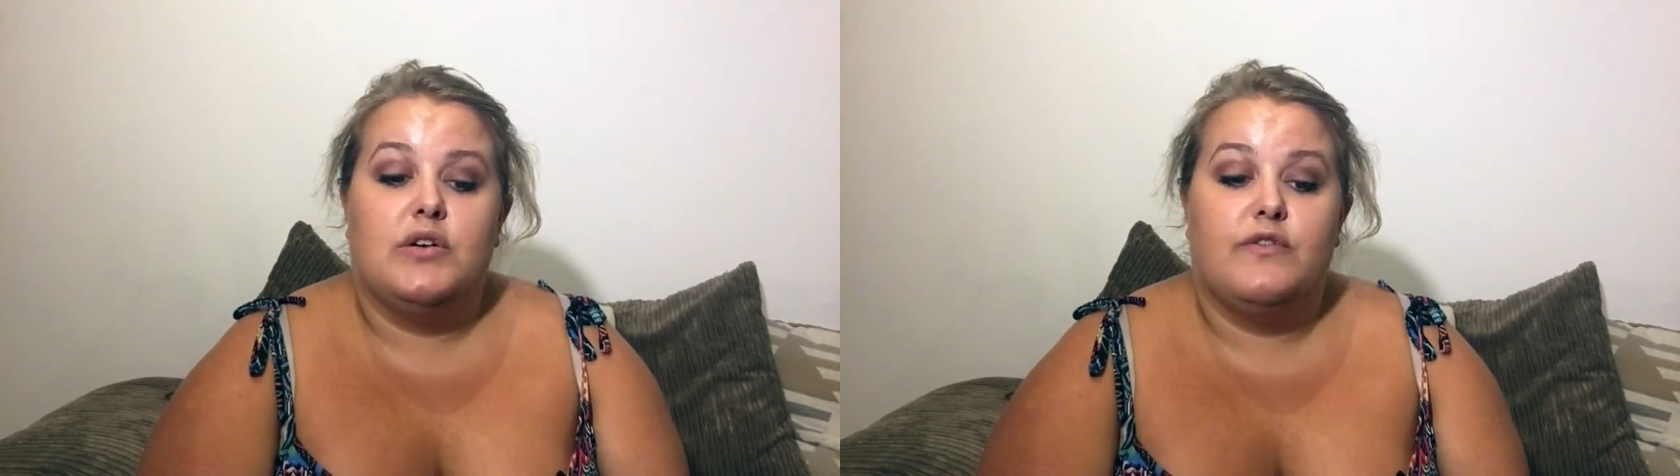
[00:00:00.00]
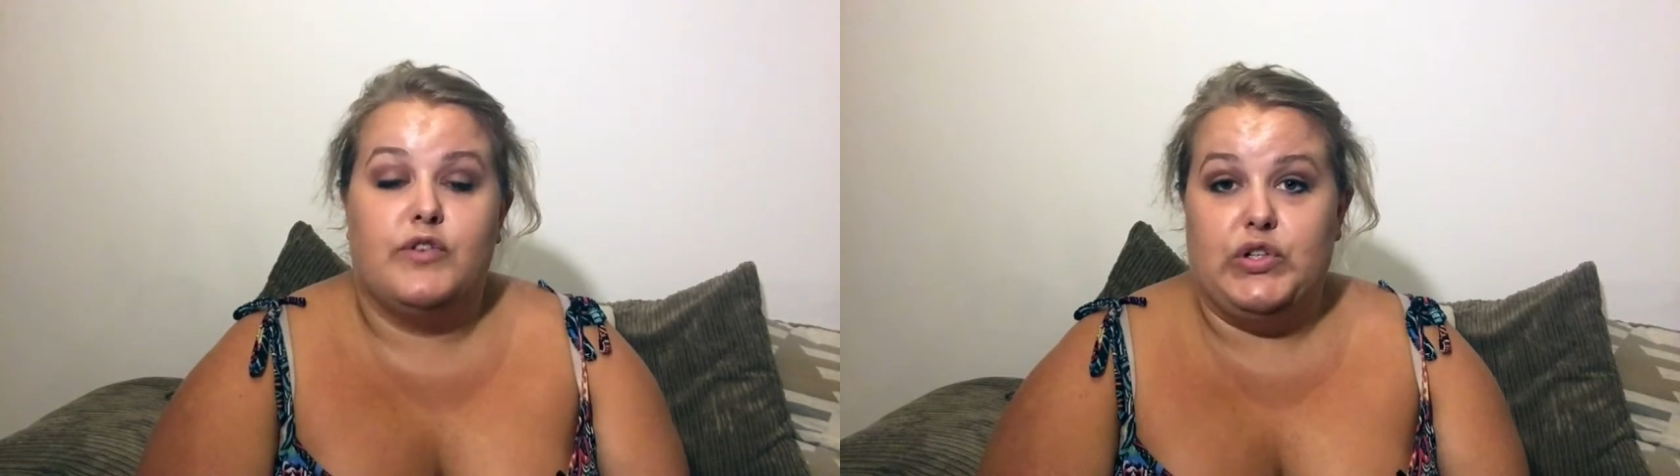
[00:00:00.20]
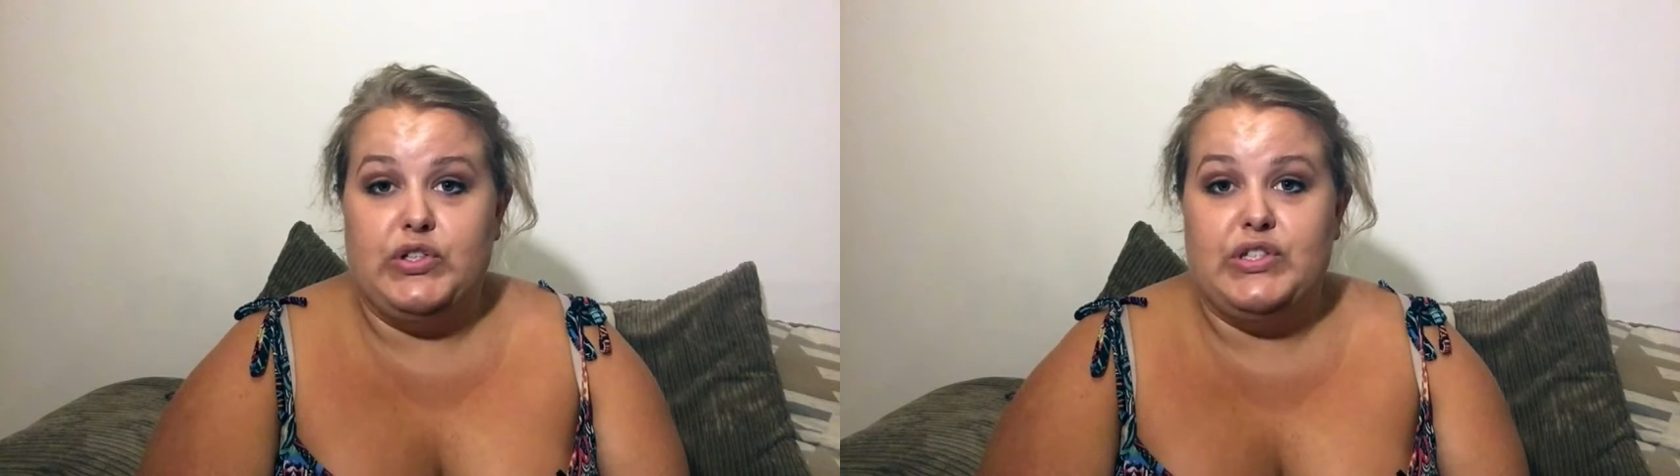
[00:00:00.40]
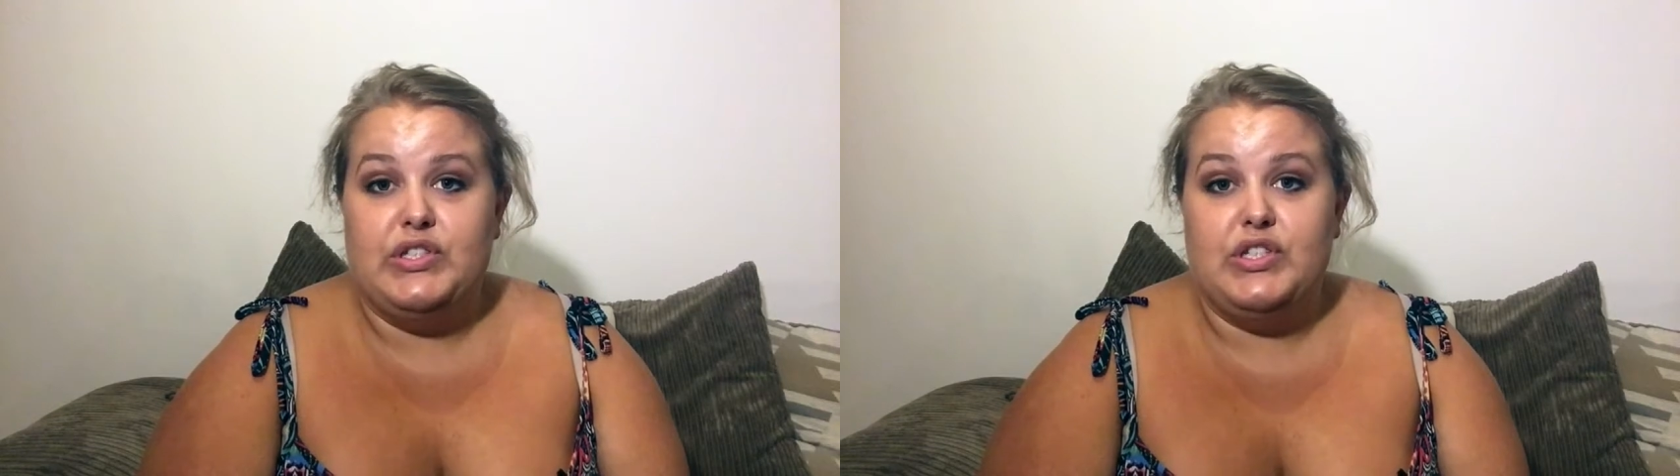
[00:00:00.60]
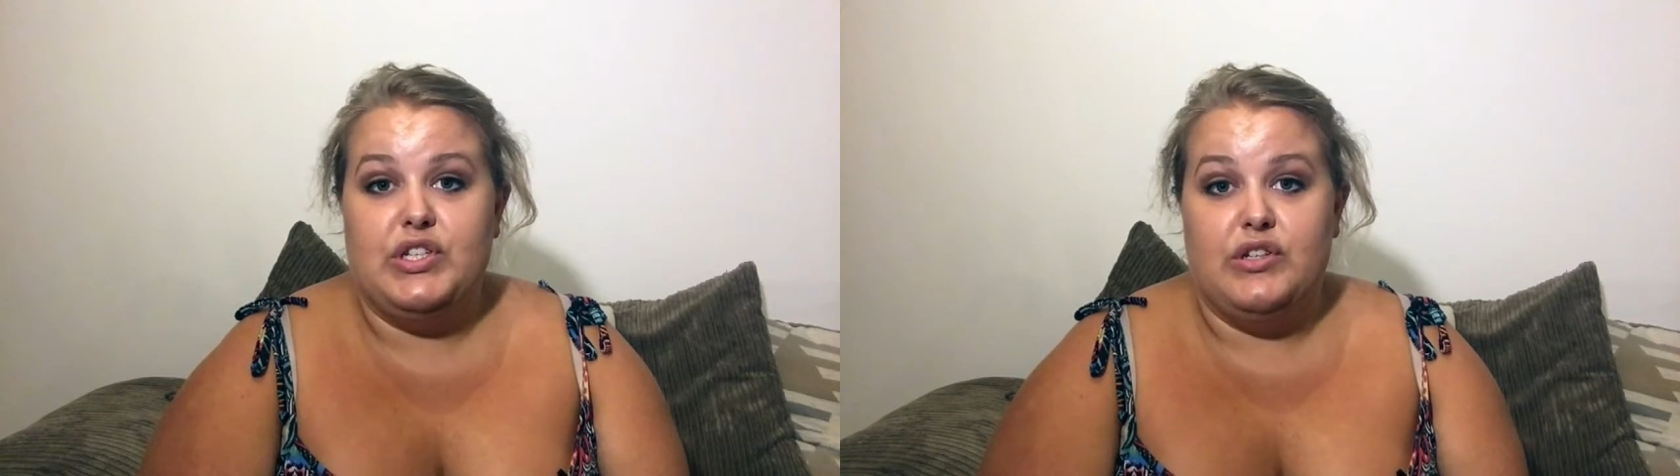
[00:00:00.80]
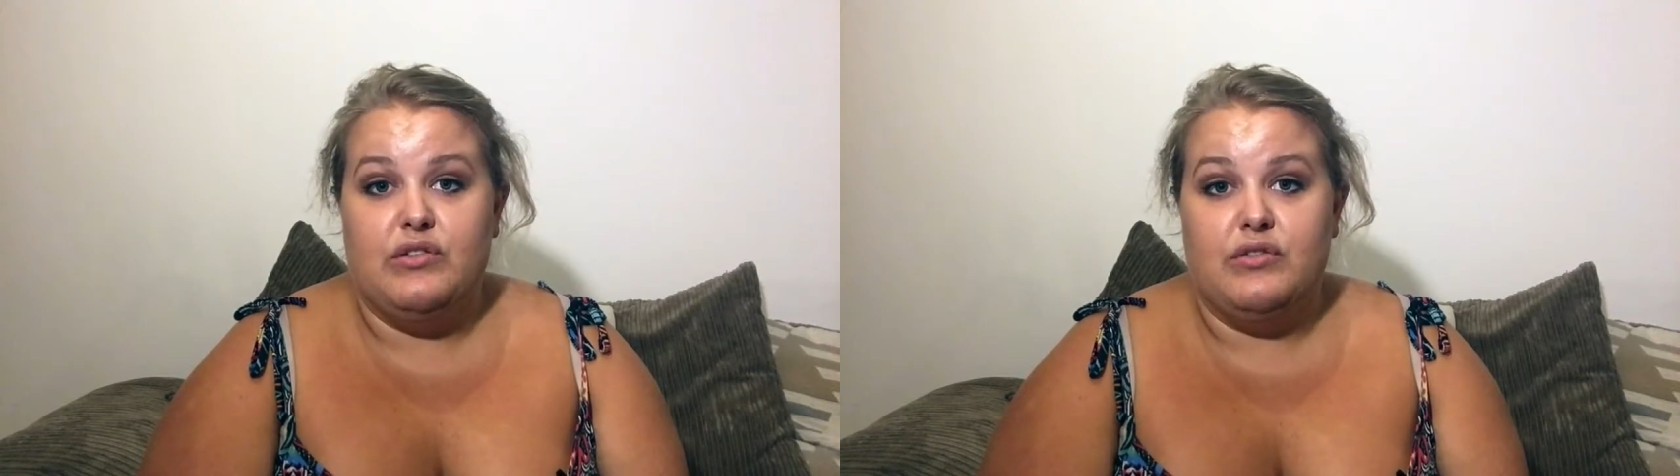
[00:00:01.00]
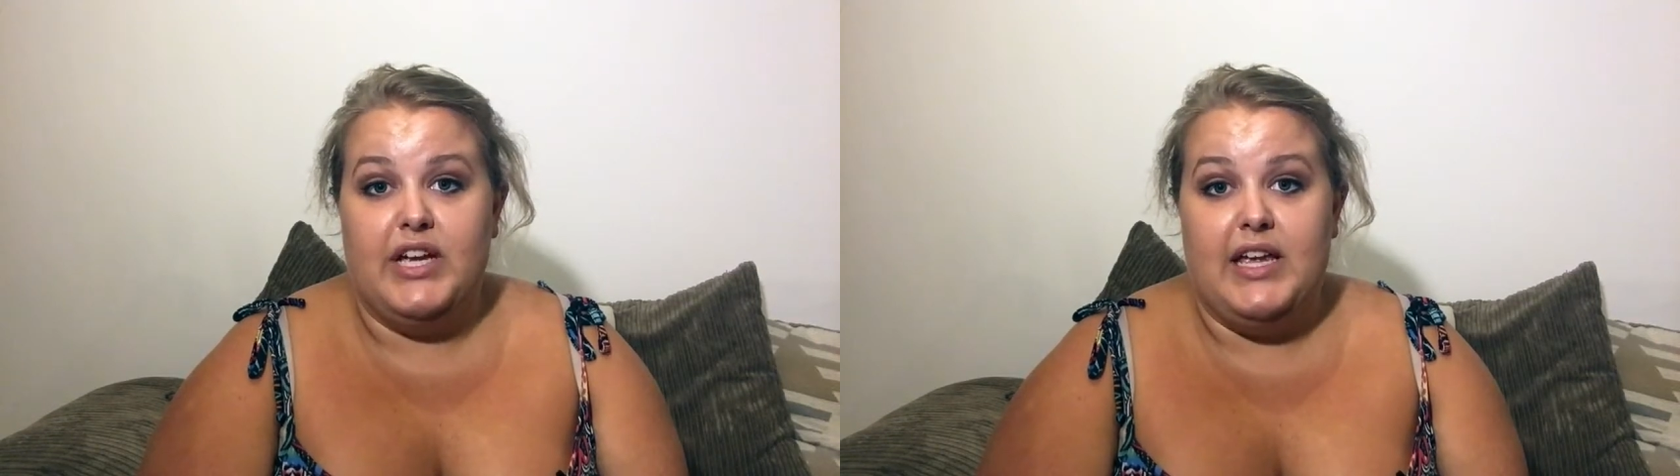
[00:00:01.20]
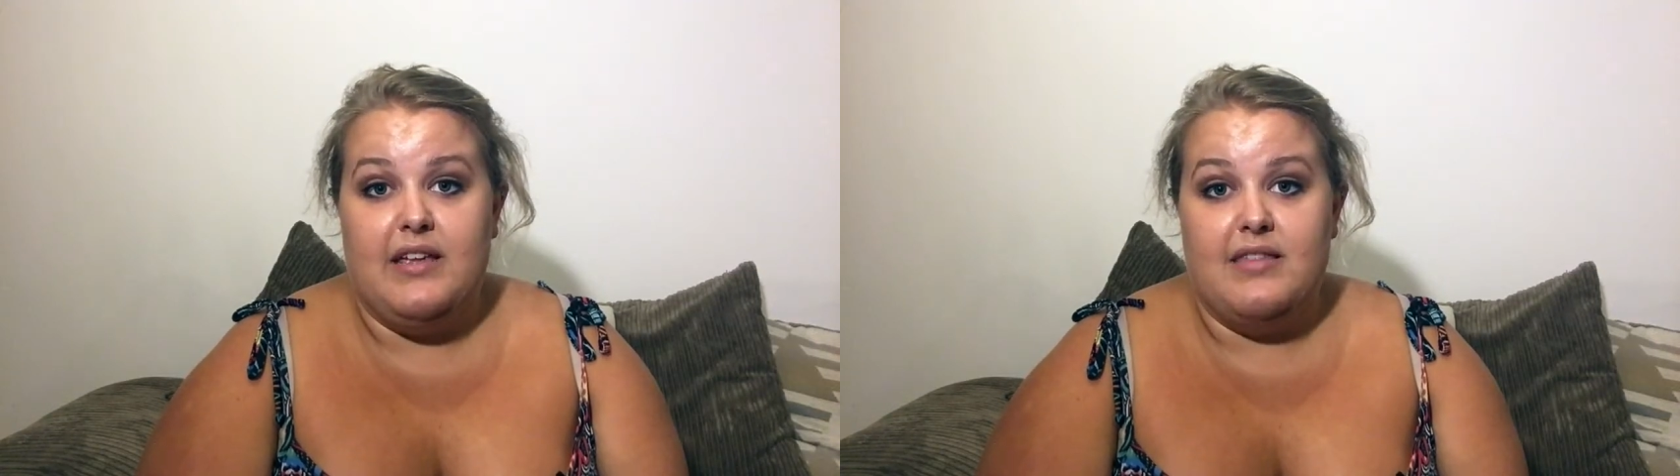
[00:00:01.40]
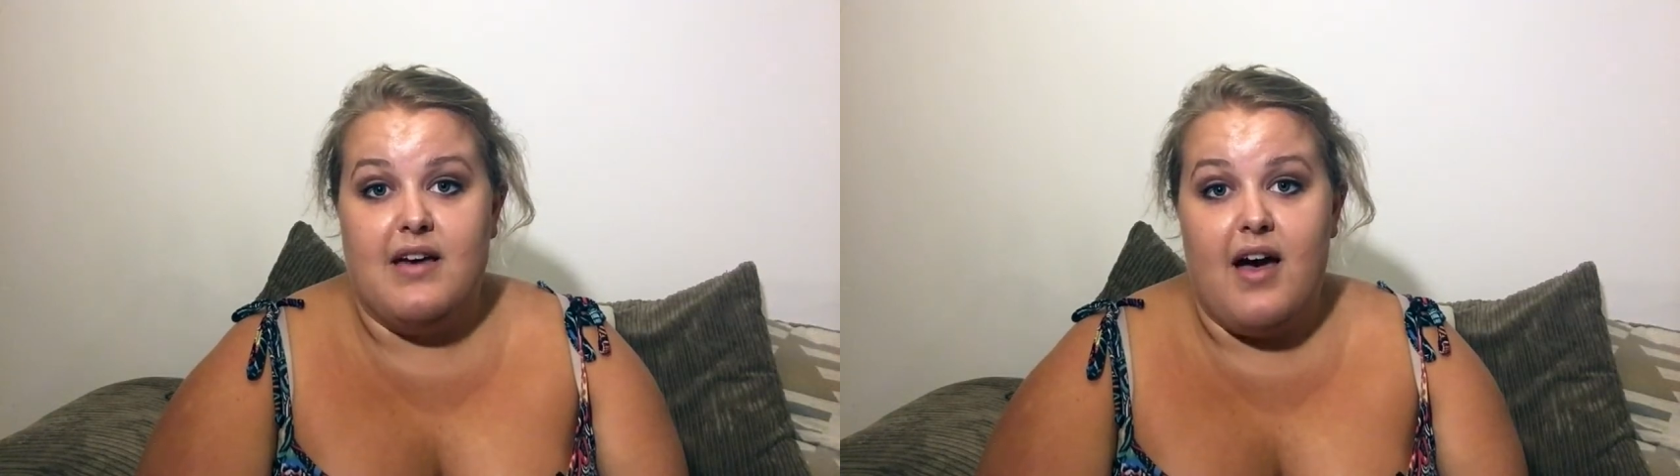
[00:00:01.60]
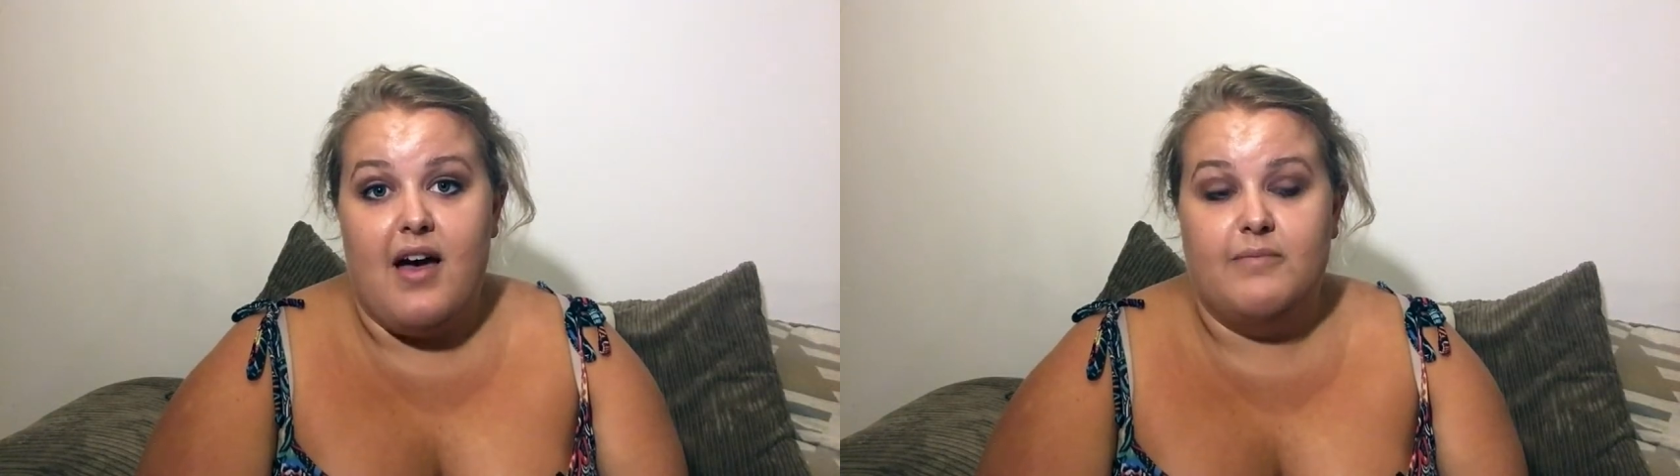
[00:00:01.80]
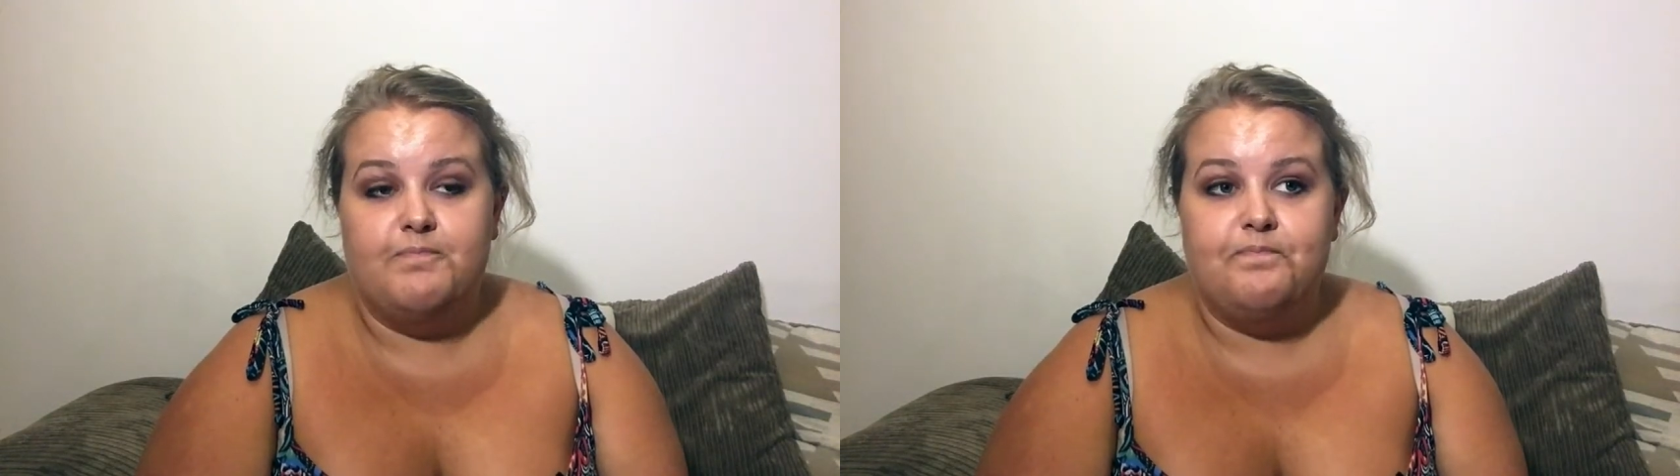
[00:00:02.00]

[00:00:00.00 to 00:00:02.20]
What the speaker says: for us to eat there.